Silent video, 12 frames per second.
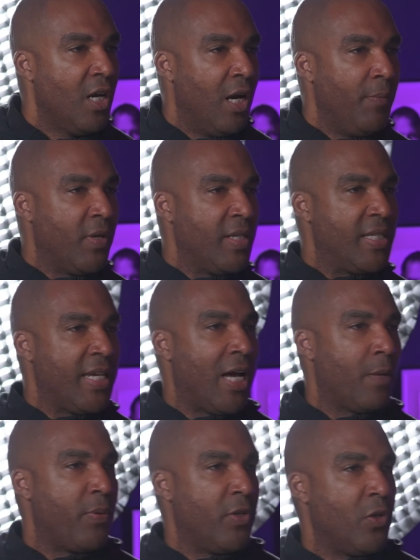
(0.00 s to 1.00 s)
You can see how
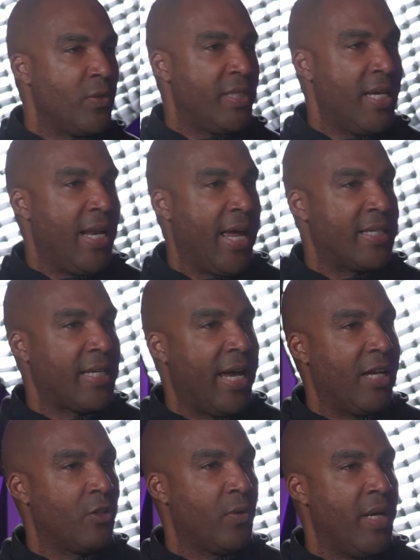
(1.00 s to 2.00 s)
to produce 10x
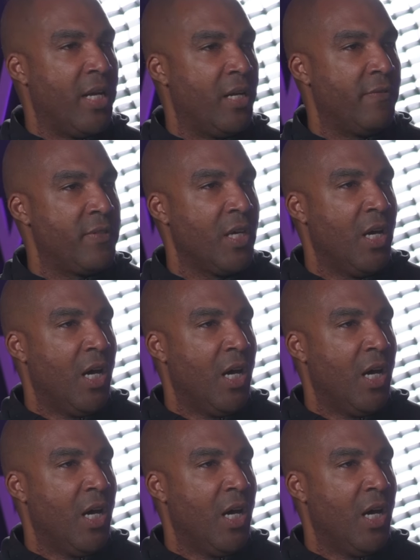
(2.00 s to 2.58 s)
ad creatives